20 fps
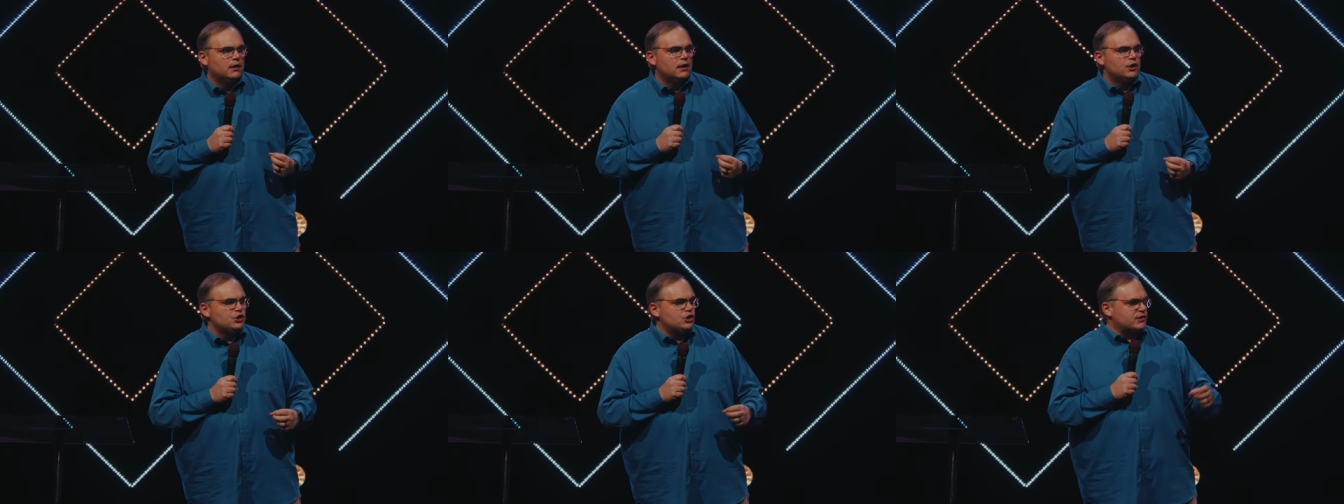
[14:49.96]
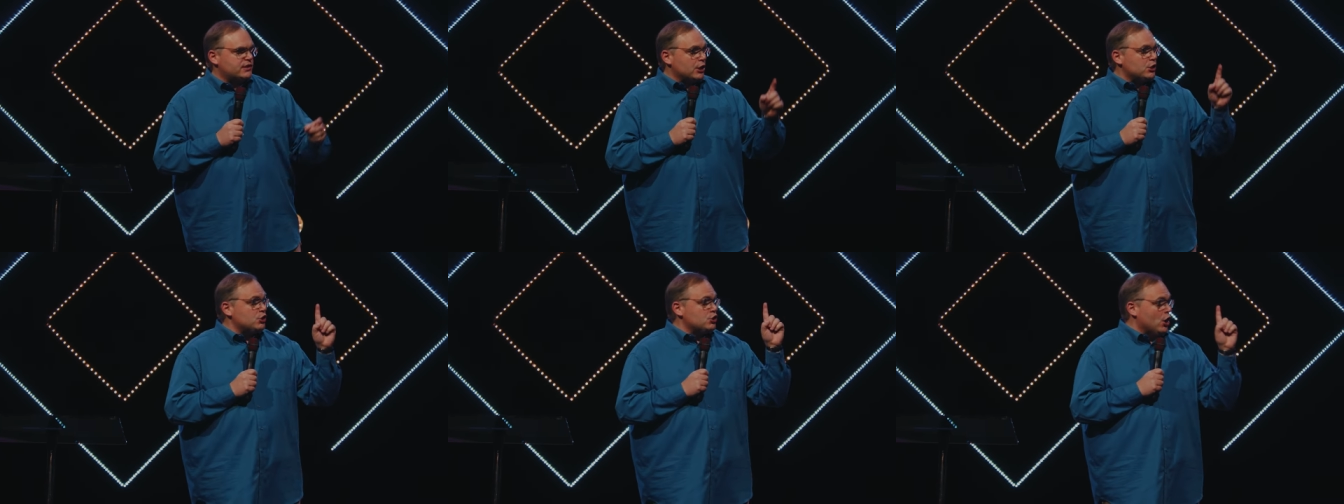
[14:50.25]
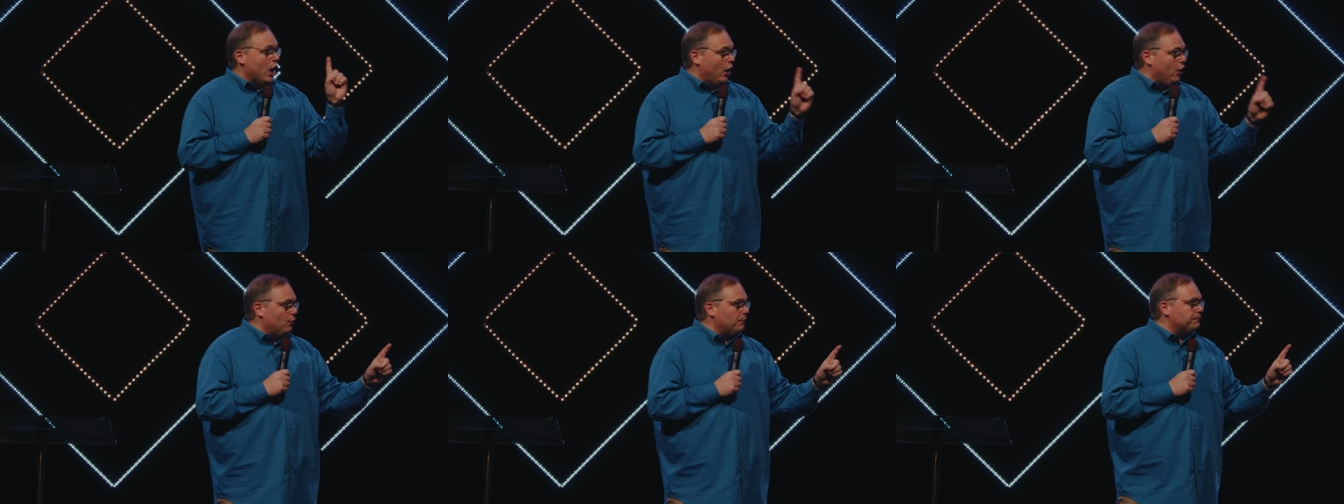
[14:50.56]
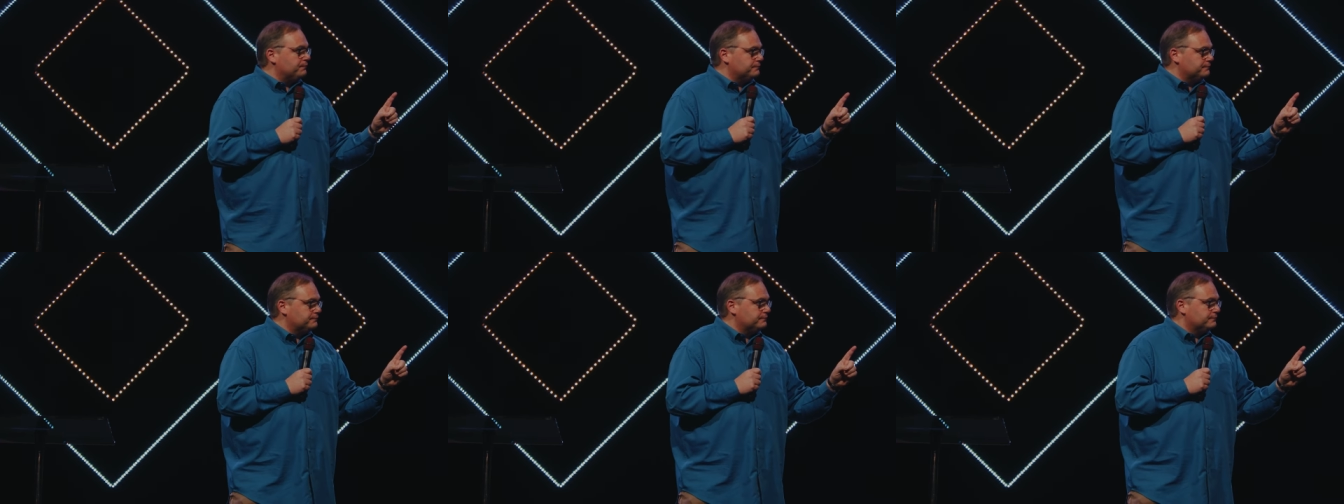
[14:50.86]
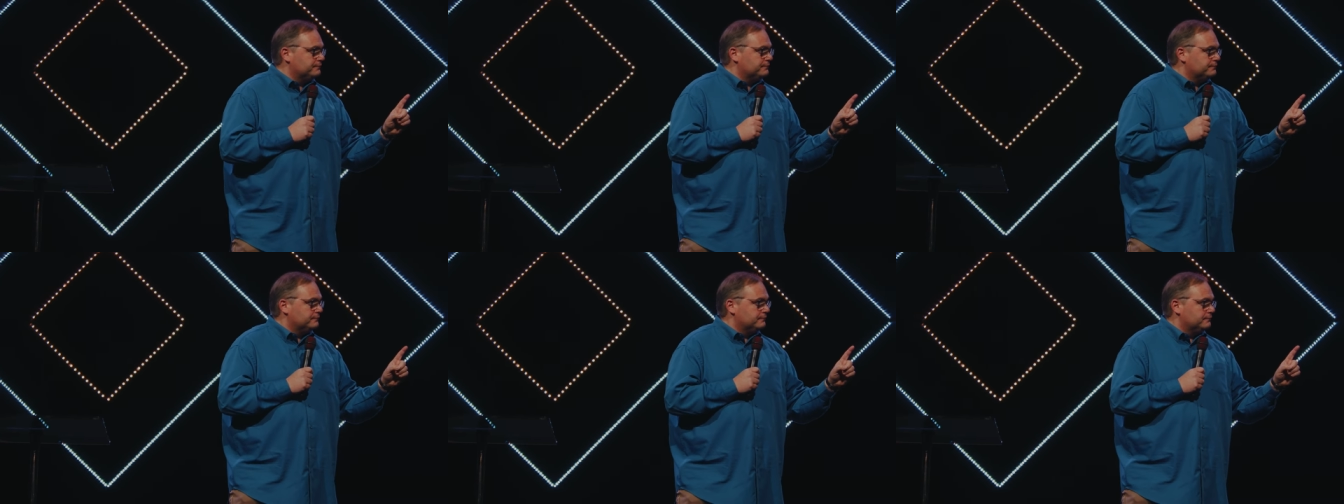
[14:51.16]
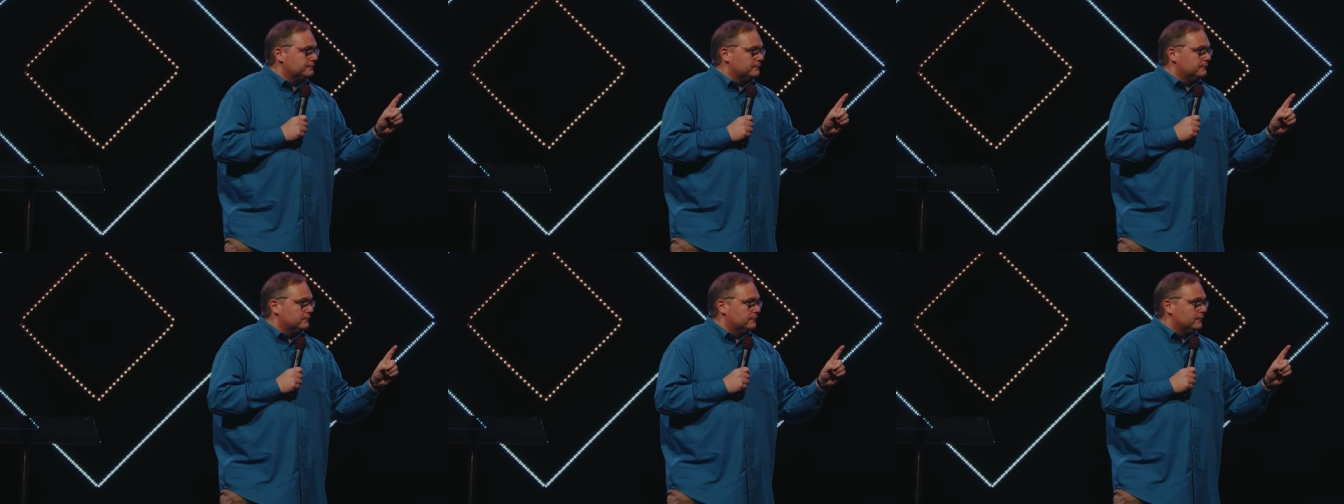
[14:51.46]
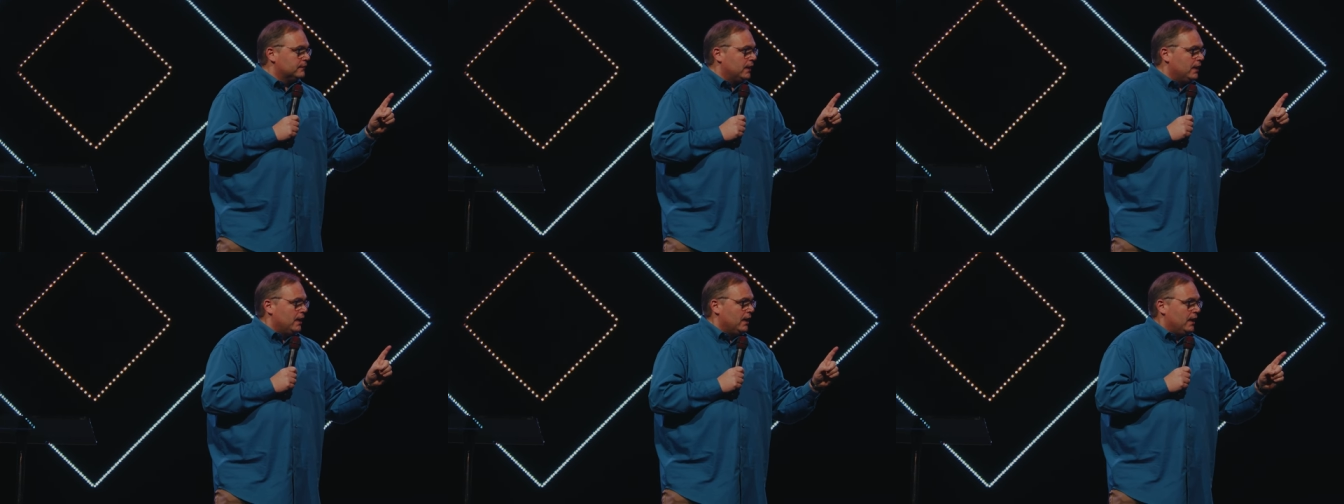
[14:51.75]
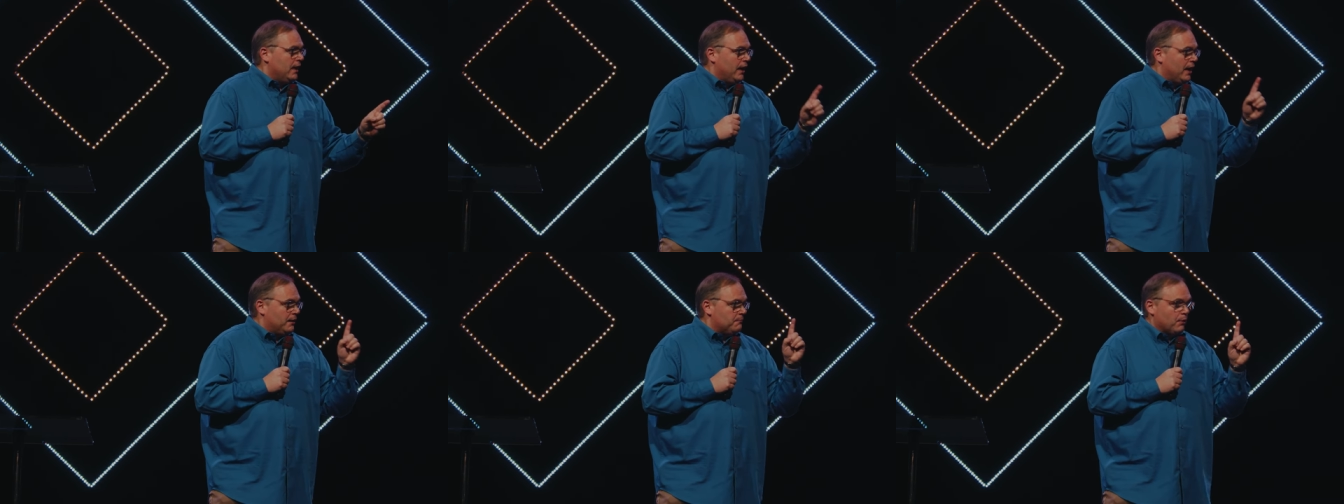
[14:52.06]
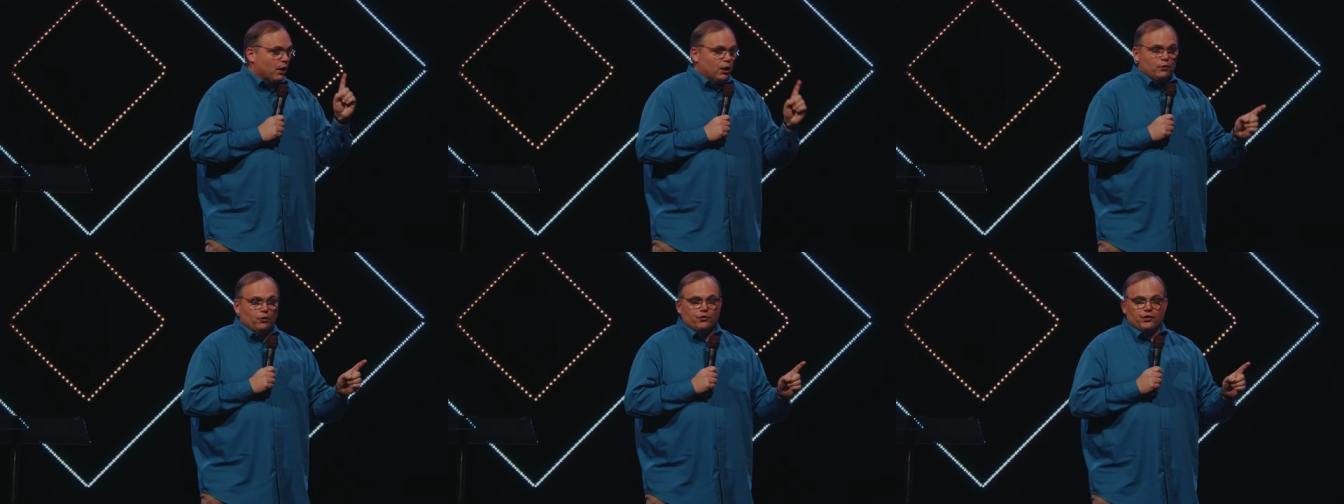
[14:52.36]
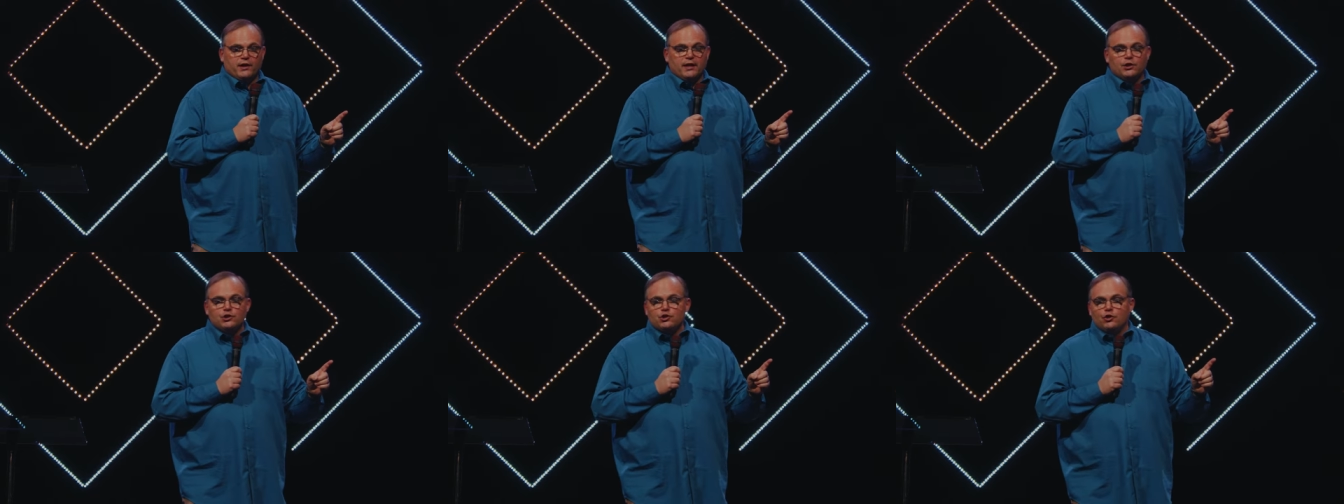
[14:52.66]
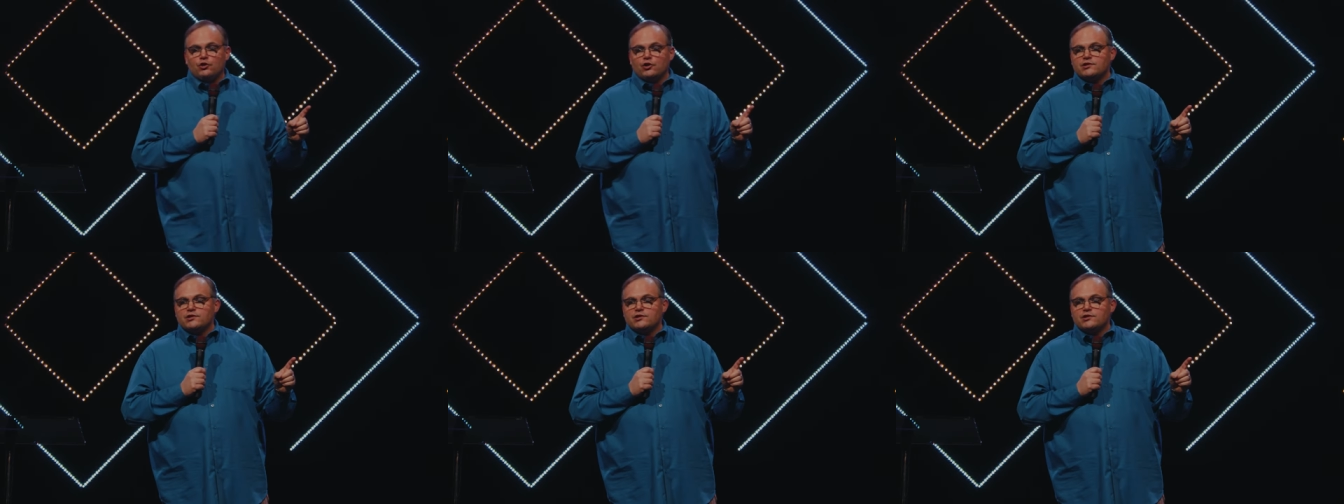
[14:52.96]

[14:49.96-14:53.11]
She said, no. And Martin Luther King Jr.